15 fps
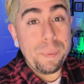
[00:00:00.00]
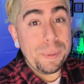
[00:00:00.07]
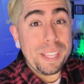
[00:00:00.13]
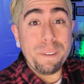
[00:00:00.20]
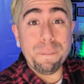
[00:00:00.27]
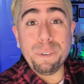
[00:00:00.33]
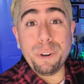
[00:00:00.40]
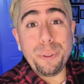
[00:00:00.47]

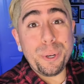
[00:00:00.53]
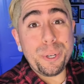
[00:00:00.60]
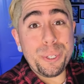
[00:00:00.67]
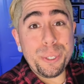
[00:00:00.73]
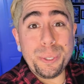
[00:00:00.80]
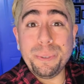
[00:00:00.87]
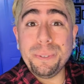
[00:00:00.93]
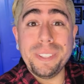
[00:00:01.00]
without further
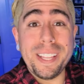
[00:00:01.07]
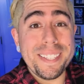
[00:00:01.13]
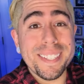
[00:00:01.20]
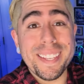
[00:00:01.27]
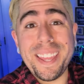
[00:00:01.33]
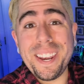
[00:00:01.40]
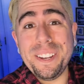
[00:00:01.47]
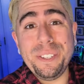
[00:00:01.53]
ado, let's
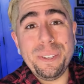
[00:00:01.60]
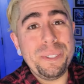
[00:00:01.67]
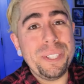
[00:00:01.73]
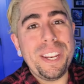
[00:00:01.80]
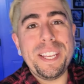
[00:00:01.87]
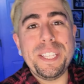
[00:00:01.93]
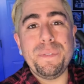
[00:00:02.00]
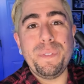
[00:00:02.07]
get into
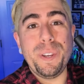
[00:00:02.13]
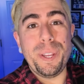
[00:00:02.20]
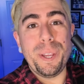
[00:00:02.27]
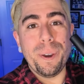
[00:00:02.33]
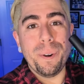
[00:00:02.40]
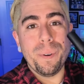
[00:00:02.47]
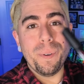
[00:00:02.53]
today's video.